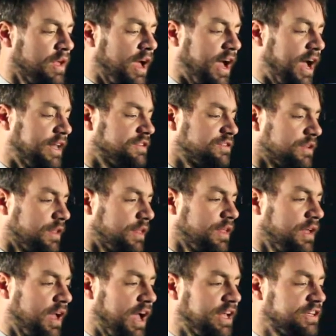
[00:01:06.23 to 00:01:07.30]
And
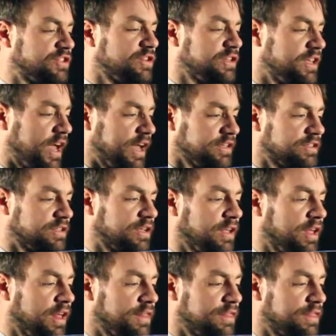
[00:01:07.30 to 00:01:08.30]
as you can guess,